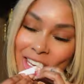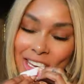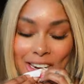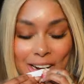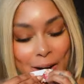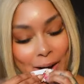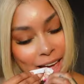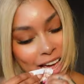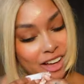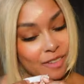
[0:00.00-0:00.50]
you
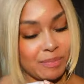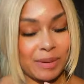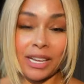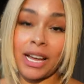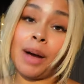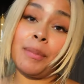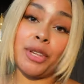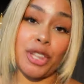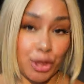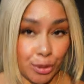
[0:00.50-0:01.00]
know elf be
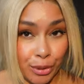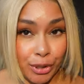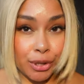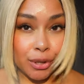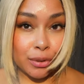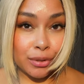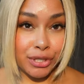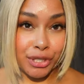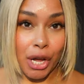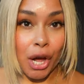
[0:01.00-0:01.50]
coming
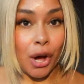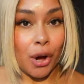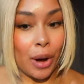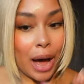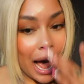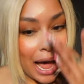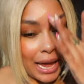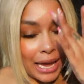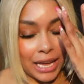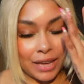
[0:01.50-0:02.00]
through so
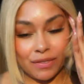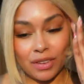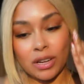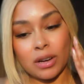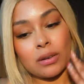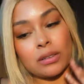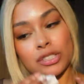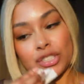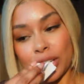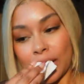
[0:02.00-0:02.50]
i ain't even
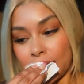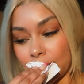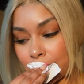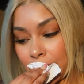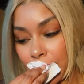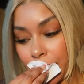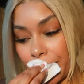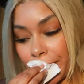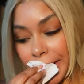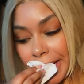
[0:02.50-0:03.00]
gonna judge
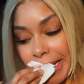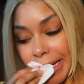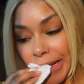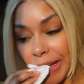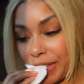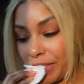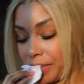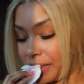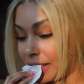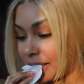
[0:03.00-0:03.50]
my girl
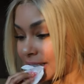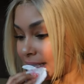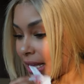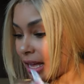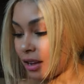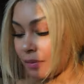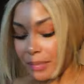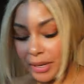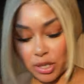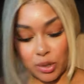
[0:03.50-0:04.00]
elf because
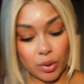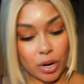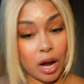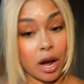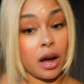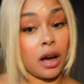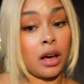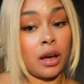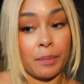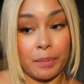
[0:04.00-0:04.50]
elf be doing
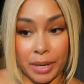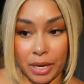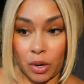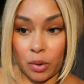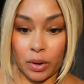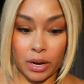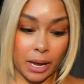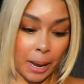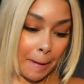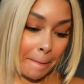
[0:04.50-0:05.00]
her big
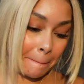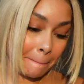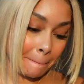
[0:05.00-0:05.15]
one